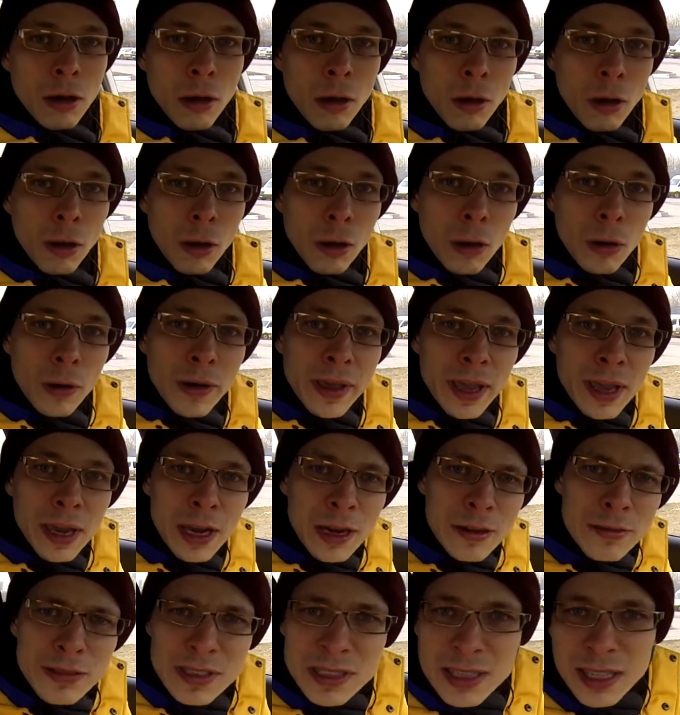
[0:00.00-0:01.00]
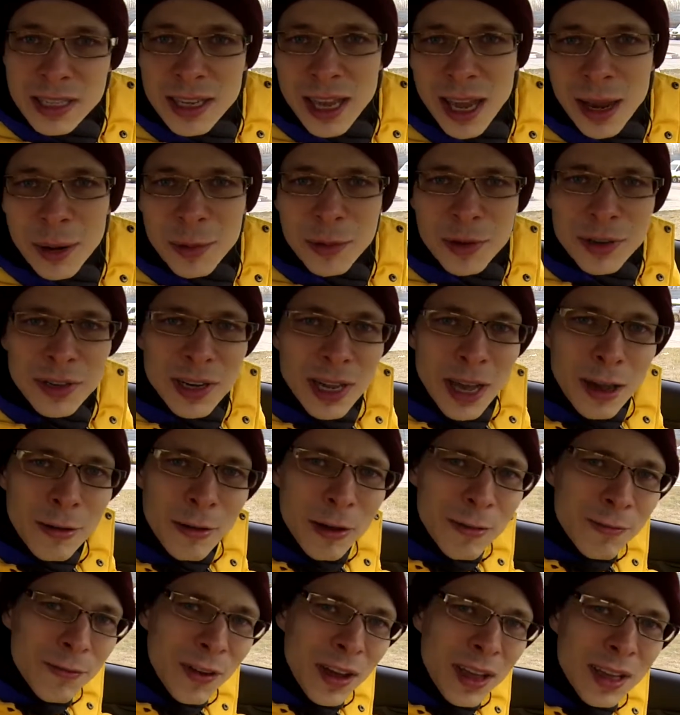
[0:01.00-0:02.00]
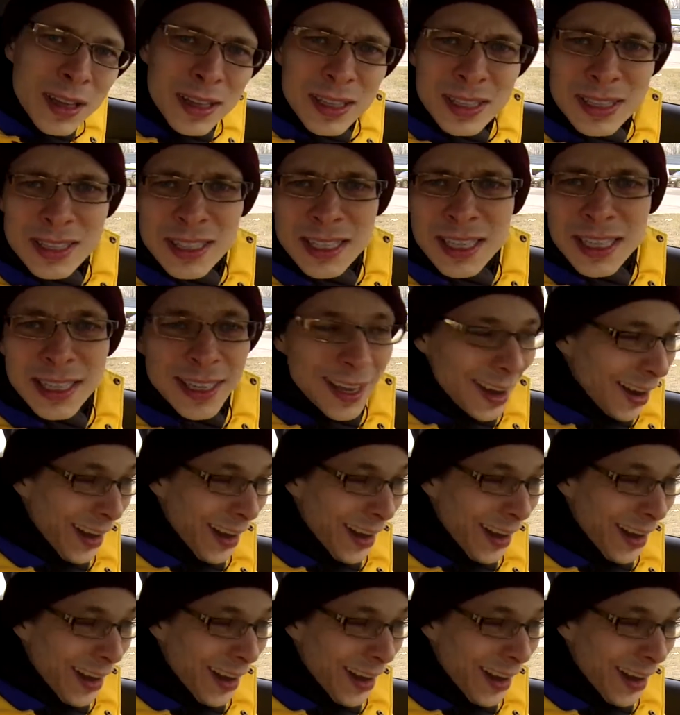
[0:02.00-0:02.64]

Oh, here is the camera. Now I finally see it.